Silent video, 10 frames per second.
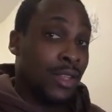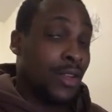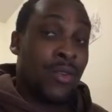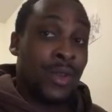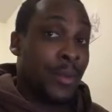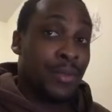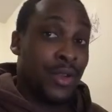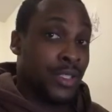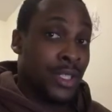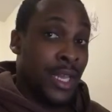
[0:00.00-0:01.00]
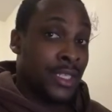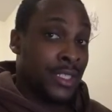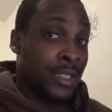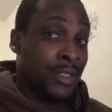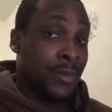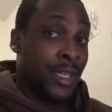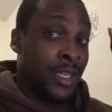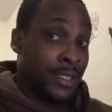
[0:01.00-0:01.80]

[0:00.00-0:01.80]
The only person that seems to be